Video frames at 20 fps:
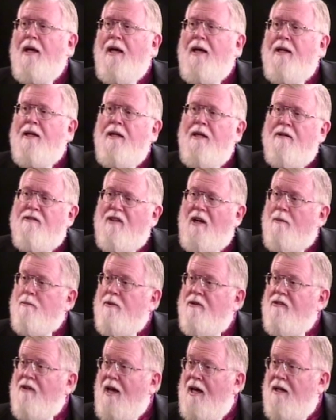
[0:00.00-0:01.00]
And he is our
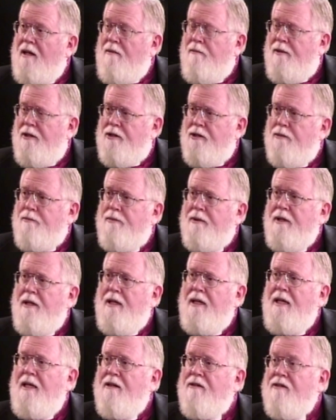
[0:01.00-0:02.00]
presiding bishop,
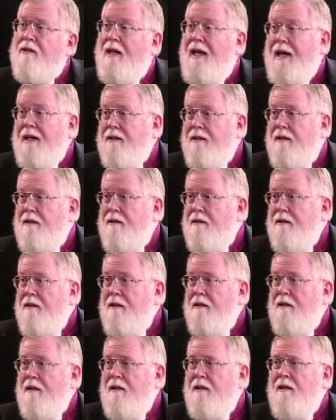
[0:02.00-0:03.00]
and he is elected.
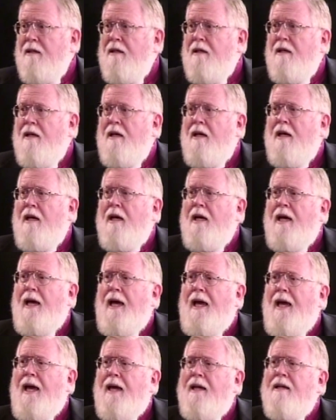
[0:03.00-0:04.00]

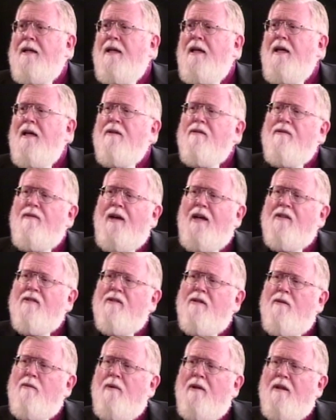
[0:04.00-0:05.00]
And he is
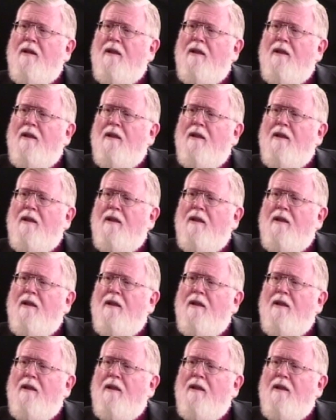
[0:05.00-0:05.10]
vested with